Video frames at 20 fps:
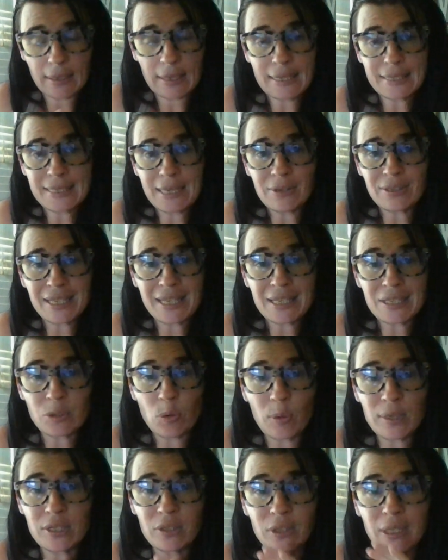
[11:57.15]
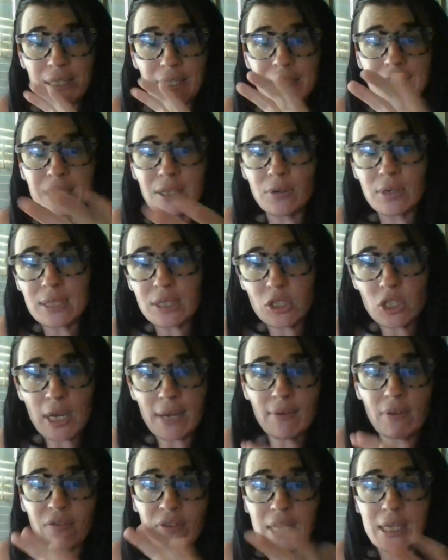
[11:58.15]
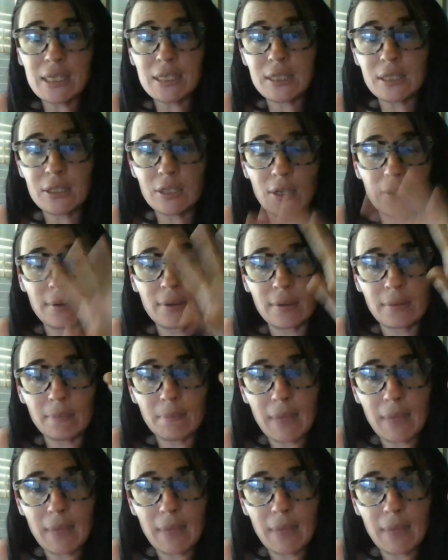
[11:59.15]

It sounds like it's going to lead a series of chain of events to